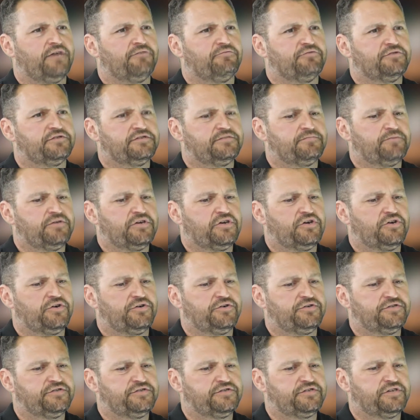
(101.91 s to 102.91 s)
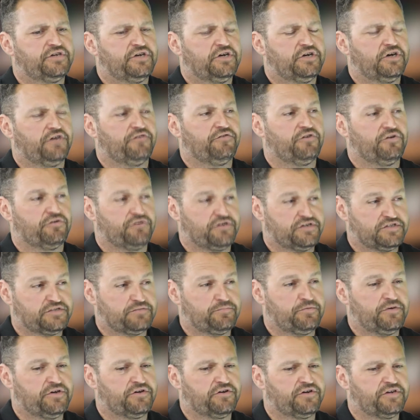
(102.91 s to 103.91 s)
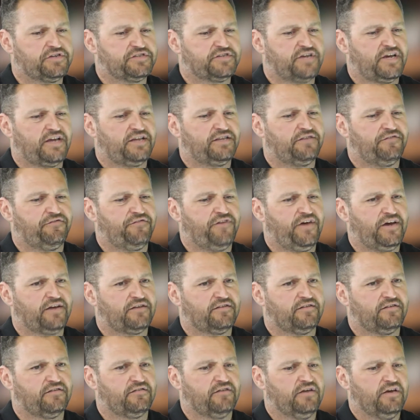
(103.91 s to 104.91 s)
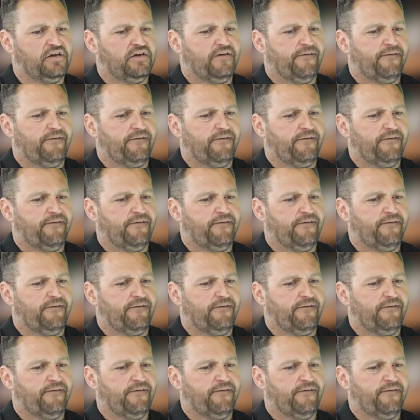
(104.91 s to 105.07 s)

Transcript: was because of your experience and the fact that,